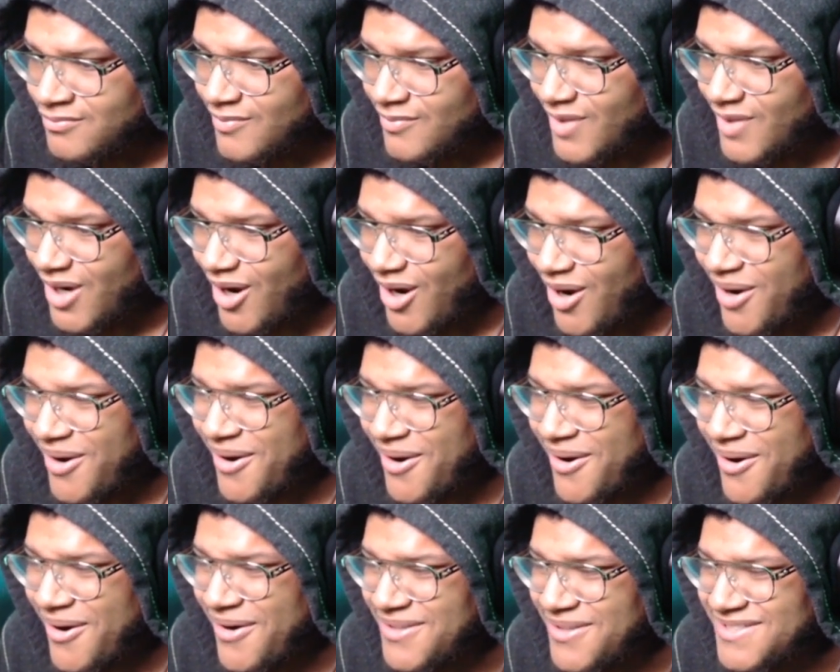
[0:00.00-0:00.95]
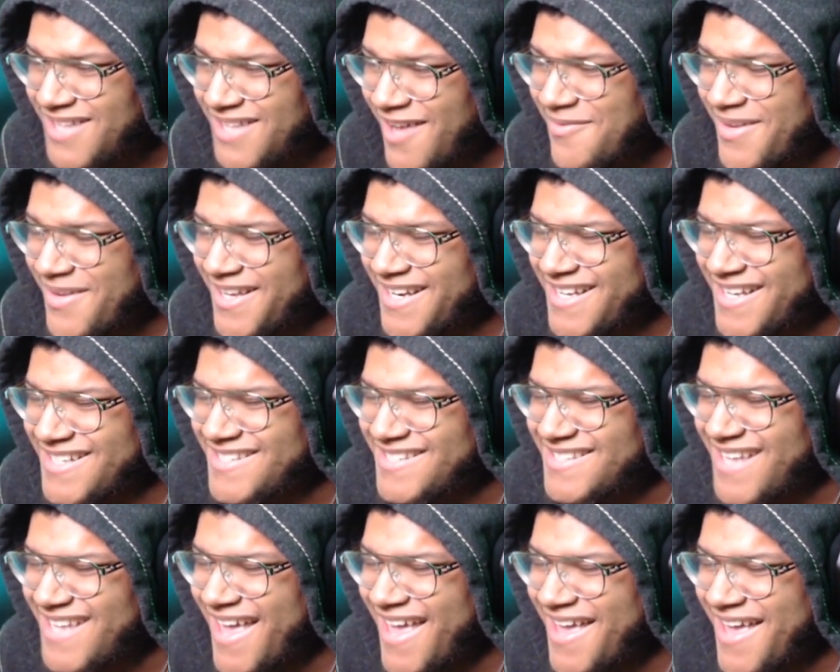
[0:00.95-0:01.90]
Oh, stop making that
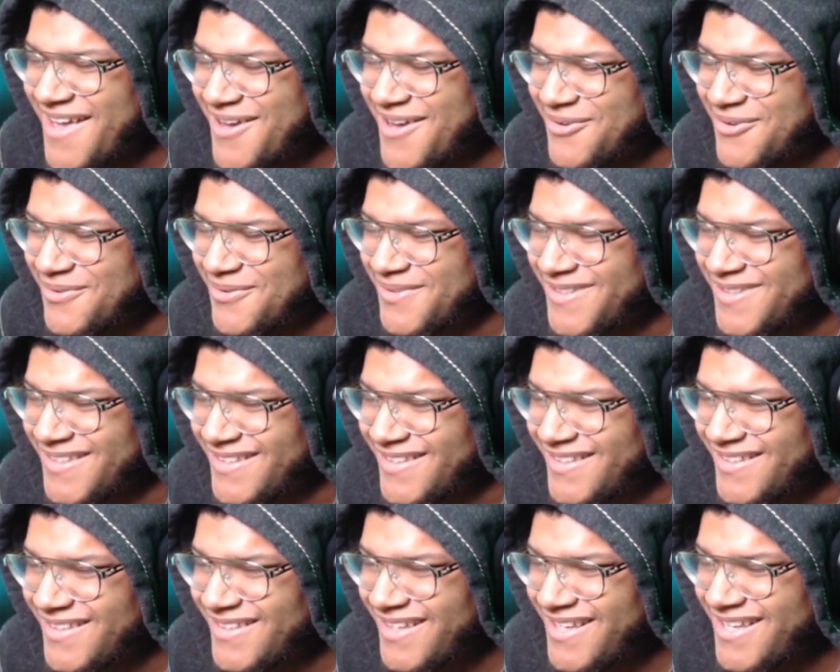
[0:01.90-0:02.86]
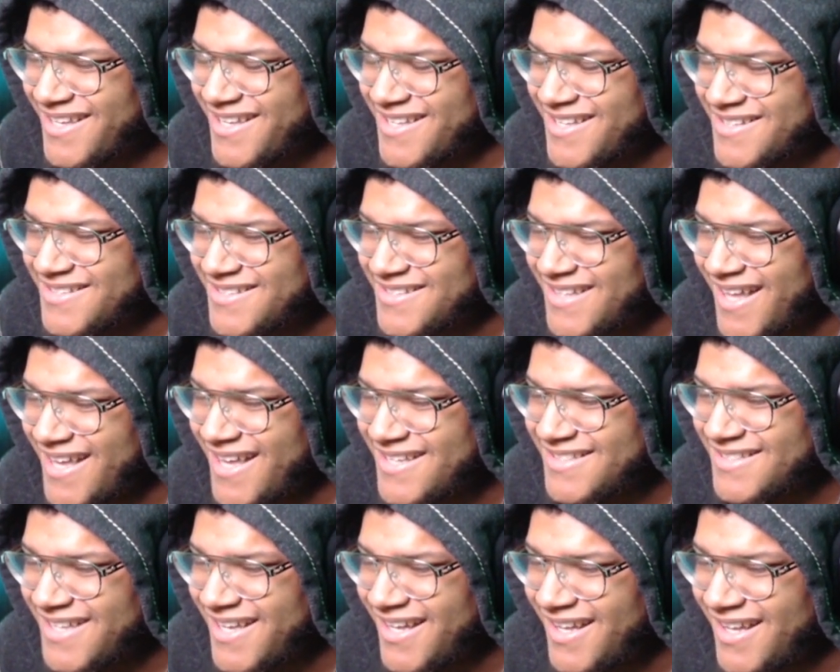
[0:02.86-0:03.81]
sound. Look, he getting
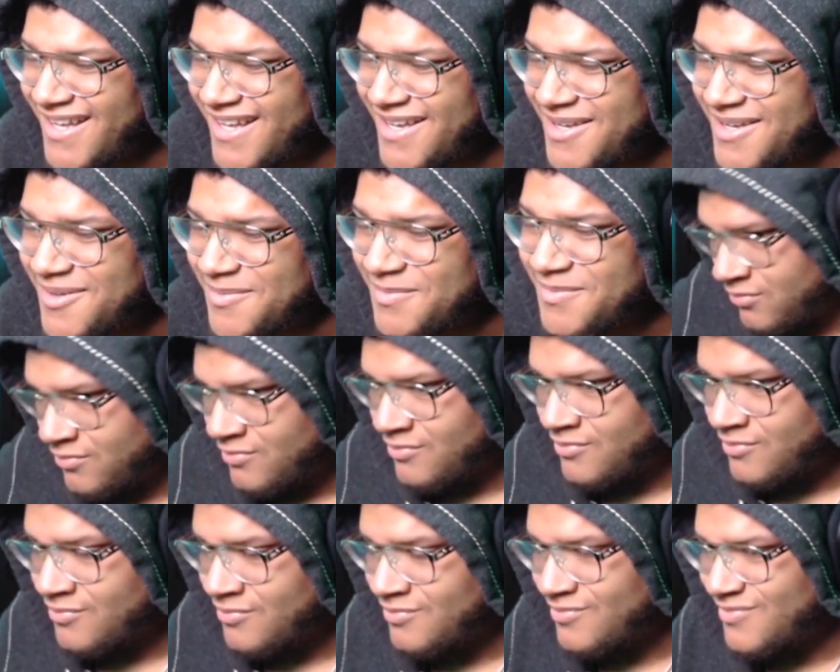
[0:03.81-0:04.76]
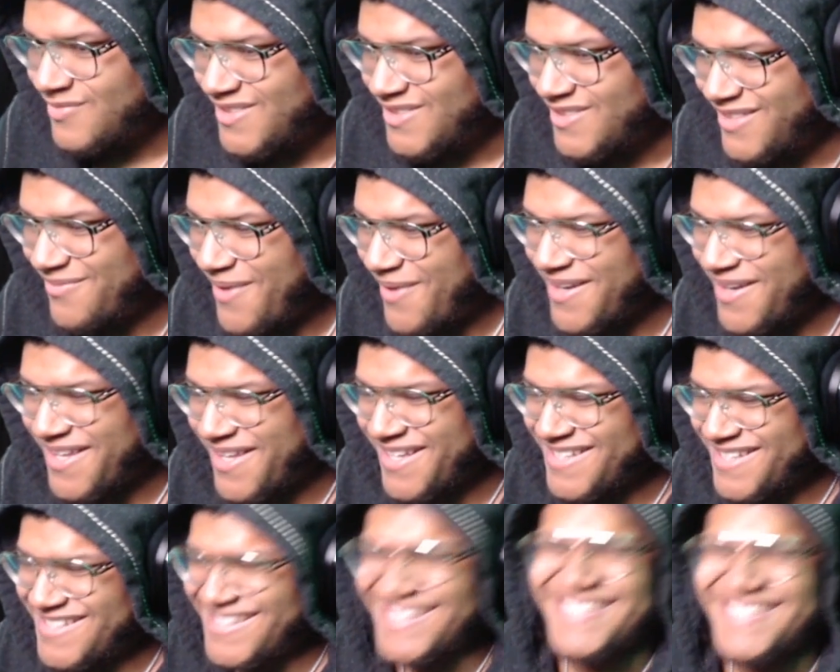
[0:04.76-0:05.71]
slashed the hell up. Bro, can
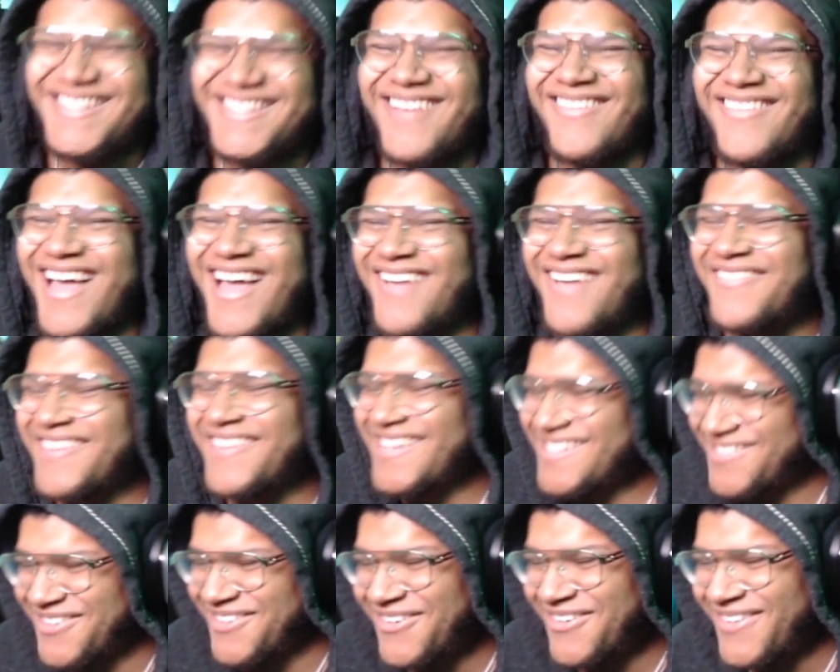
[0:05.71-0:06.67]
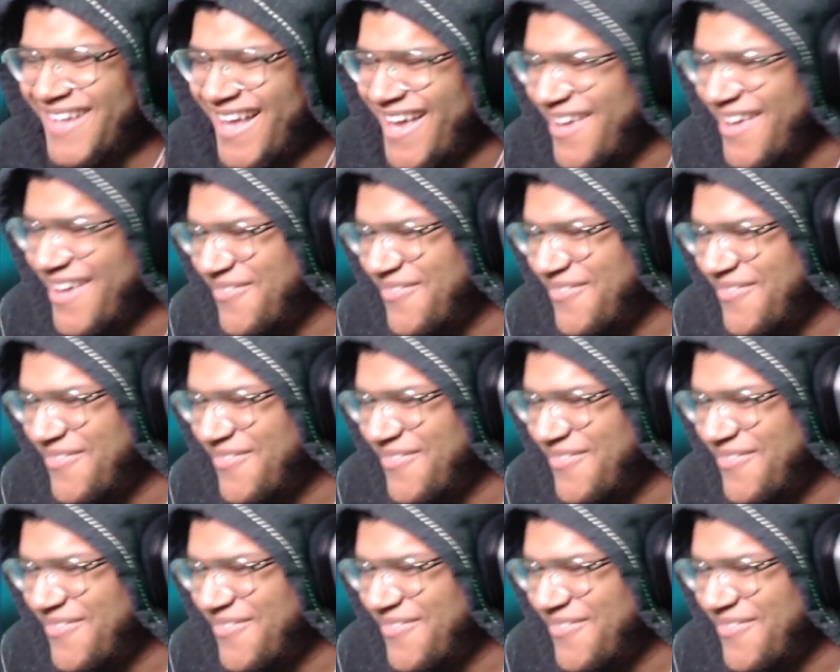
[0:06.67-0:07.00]
this nigga stop laughing? Troll laugh.